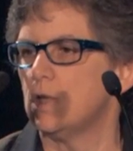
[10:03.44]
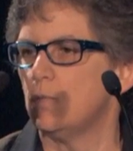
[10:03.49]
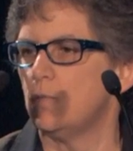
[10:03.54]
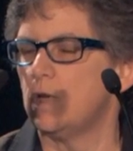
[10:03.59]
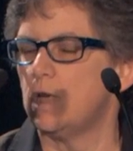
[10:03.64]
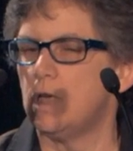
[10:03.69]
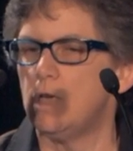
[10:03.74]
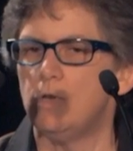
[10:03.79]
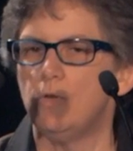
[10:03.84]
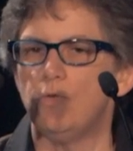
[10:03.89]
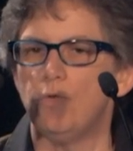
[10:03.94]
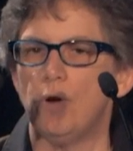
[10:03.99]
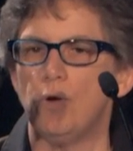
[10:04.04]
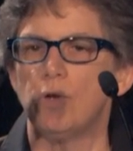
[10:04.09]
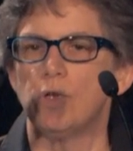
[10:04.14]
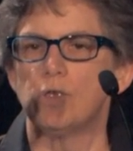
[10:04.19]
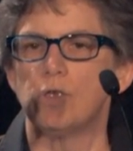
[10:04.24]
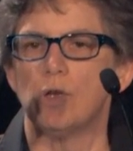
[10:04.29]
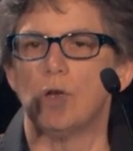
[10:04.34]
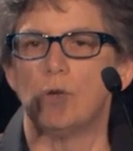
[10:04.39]
that we need to
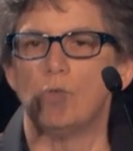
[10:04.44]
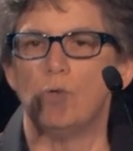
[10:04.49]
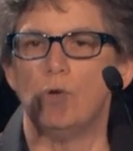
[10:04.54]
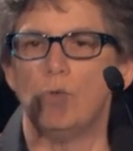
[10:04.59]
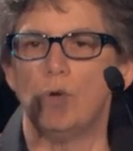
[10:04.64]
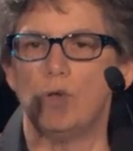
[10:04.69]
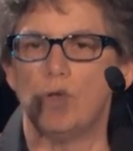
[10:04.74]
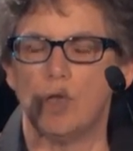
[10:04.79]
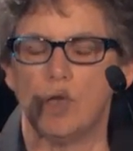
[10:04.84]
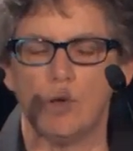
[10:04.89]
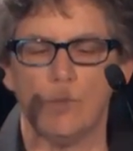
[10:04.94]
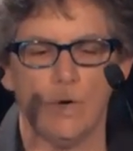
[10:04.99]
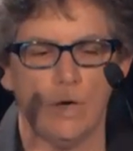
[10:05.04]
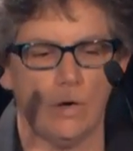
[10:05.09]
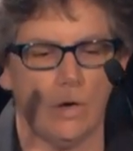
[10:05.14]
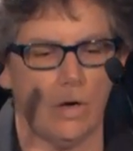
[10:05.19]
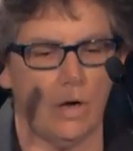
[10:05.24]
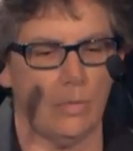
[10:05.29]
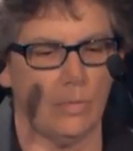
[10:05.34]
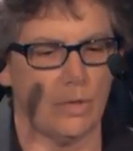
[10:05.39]
focus on when we think
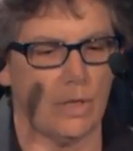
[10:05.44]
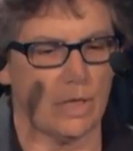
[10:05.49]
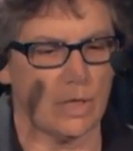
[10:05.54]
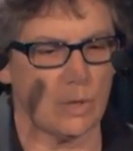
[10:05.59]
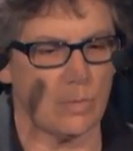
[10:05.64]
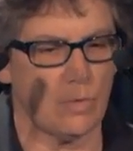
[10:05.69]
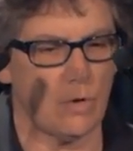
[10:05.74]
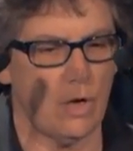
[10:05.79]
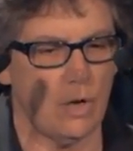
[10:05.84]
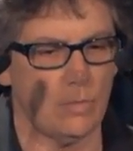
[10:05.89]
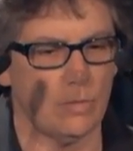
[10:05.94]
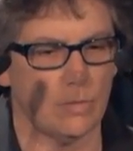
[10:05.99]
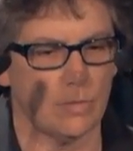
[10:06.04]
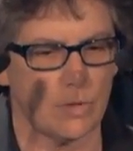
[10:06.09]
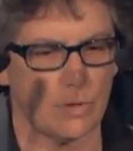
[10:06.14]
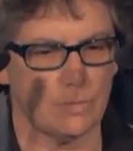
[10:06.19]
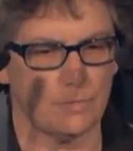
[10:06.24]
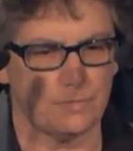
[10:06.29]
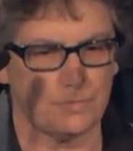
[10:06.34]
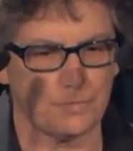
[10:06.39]
about complex
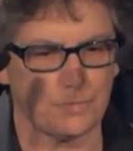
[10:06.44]
problems.